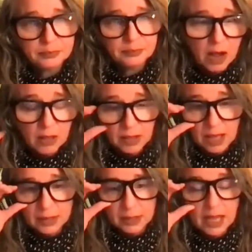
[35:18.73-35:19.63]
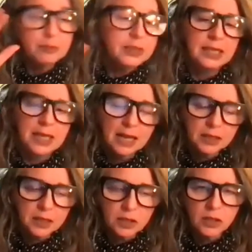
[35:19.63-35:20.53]
They're a lot empty
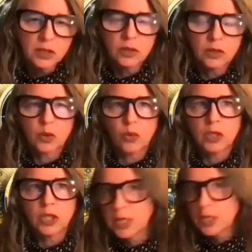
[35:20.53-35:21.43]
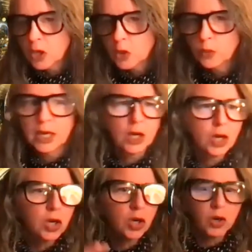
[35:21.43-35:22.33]
nesters or changing
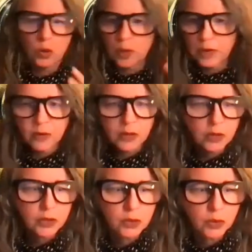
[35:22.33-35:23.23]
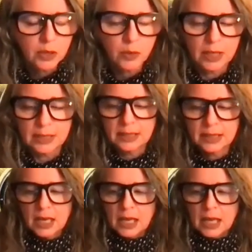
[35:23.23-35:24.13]
career or whatever your story
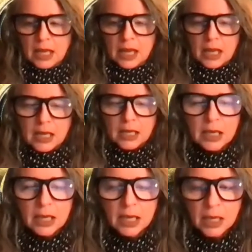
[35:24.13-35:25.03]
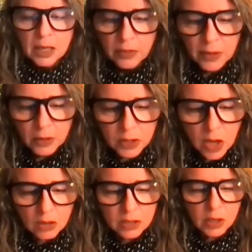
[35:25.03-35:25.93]
was. There's
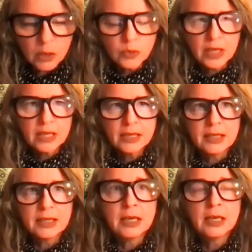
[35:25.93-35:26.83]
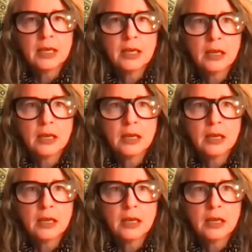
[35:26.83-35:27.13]
also this